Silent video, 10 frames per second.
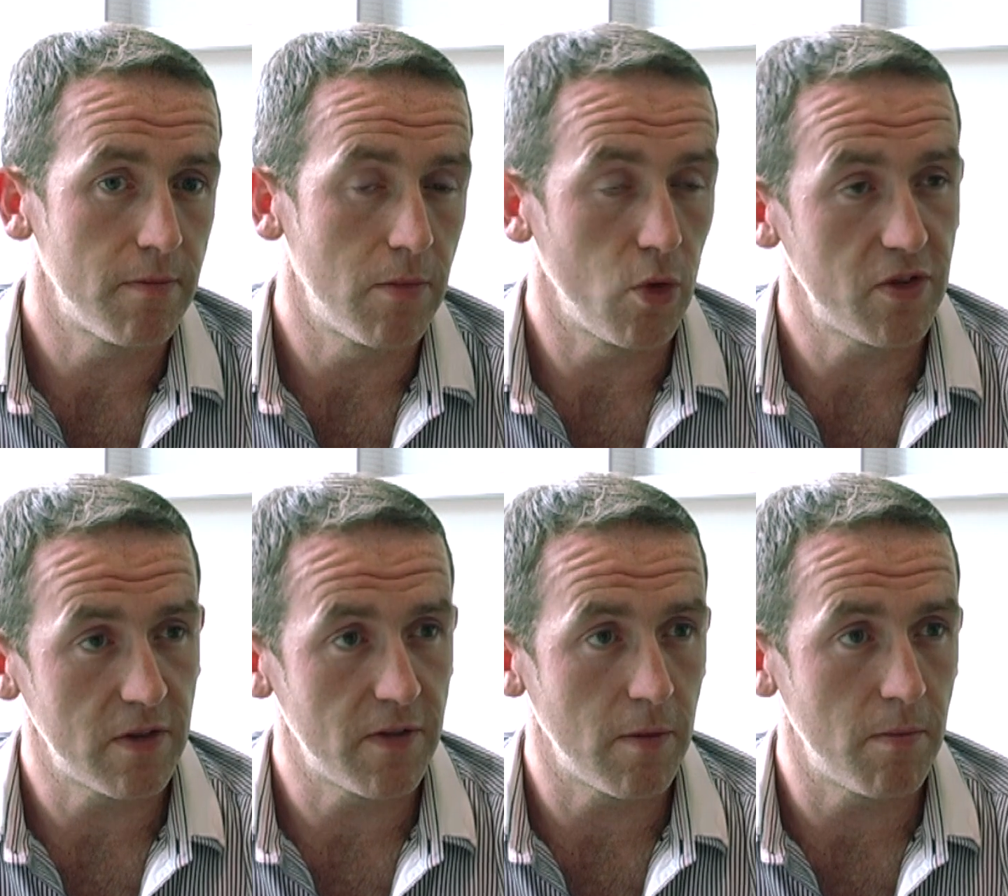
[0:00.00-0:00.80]

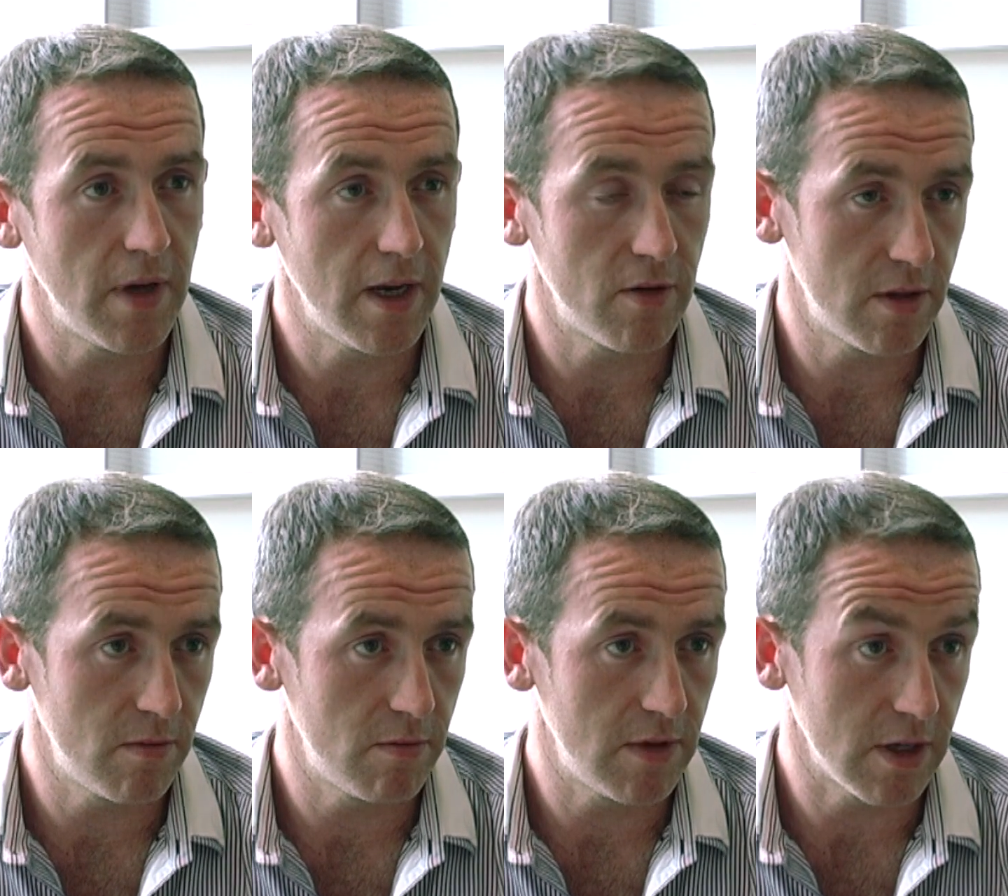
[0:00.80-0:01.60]
most of them here
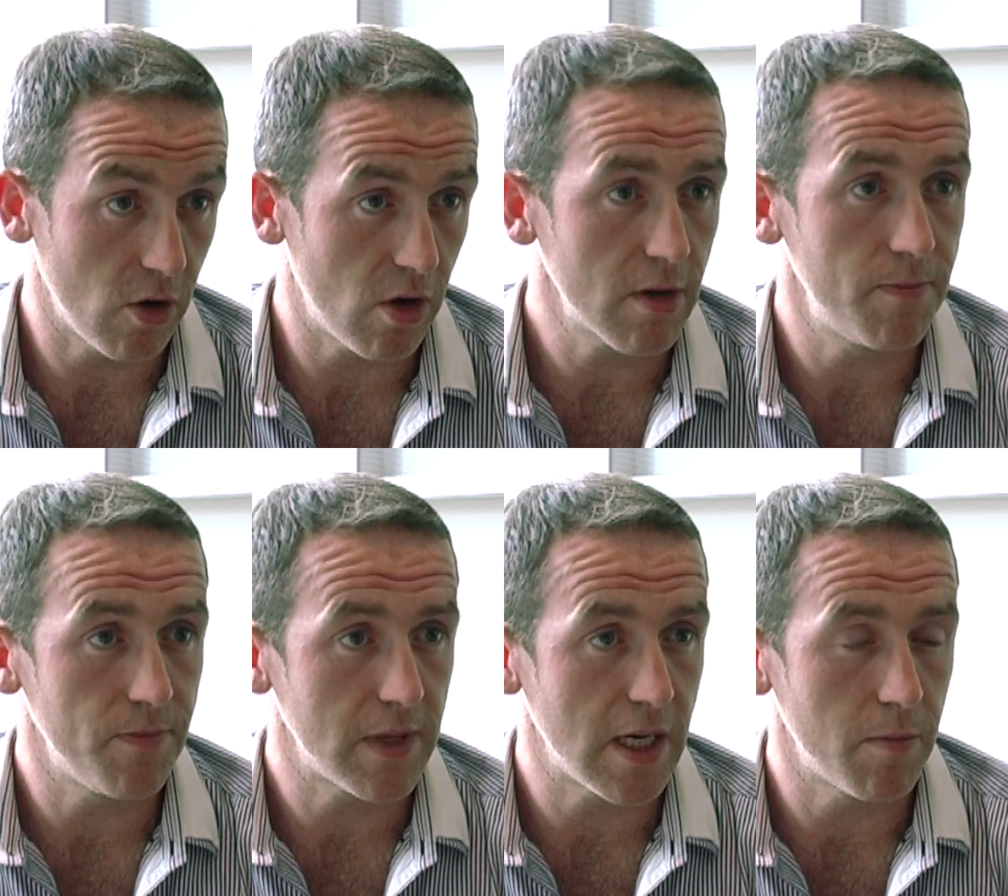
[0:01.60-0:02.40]
in Cork,
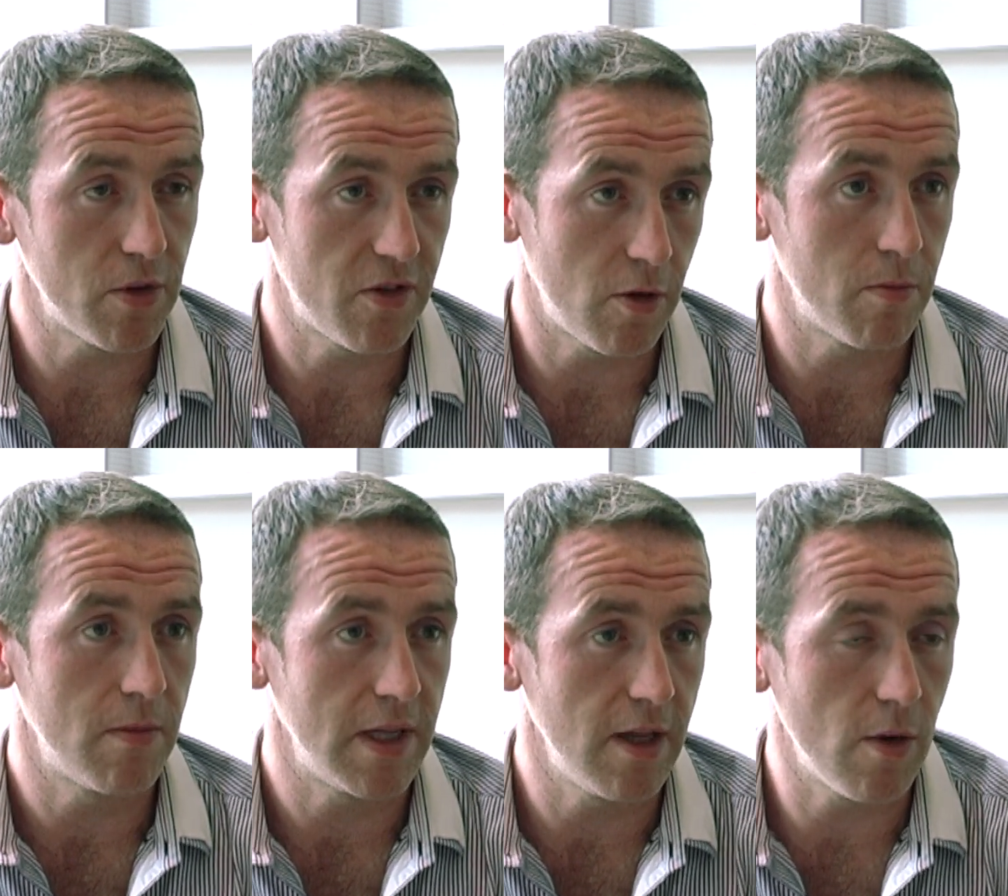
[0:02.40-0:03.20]
but
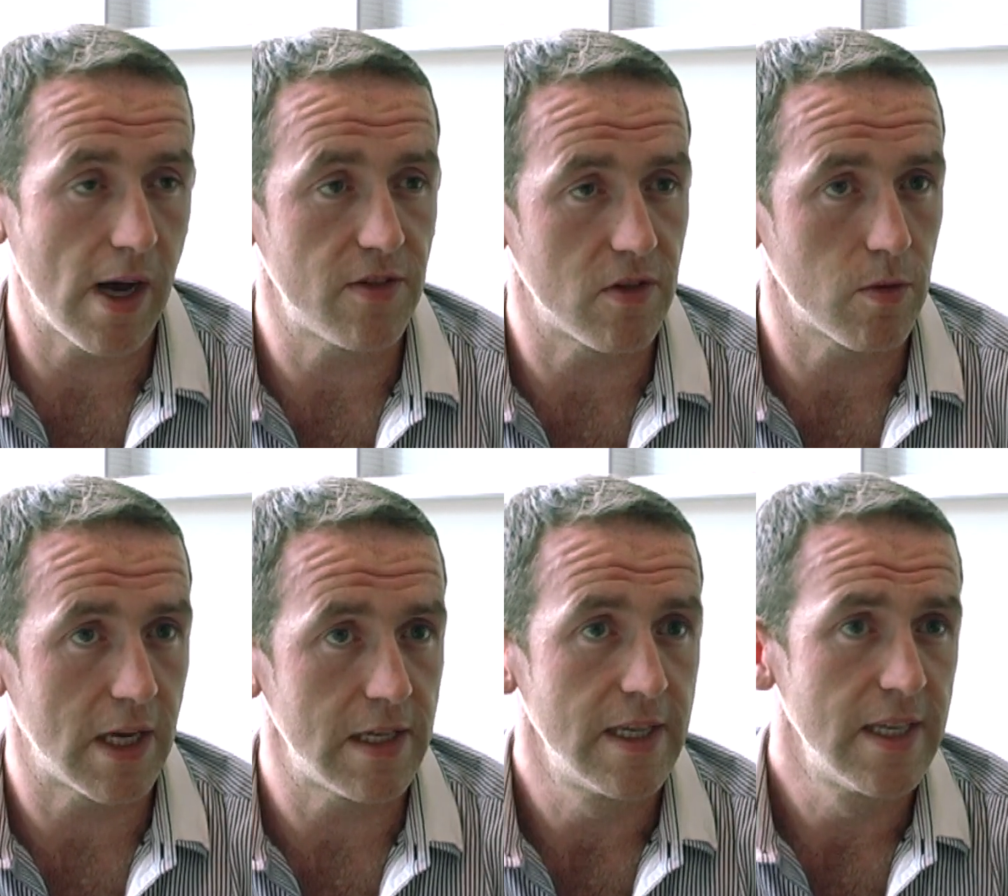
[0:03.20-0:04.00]
some in the US as
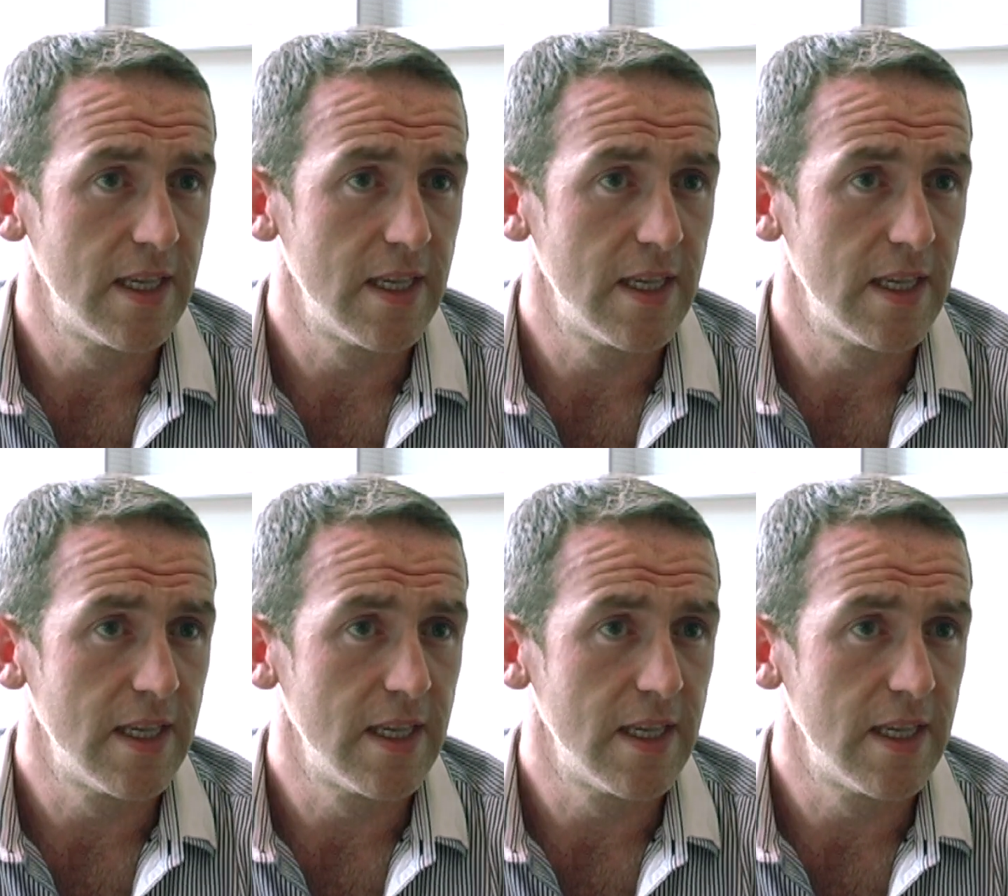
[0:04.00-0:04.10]
well.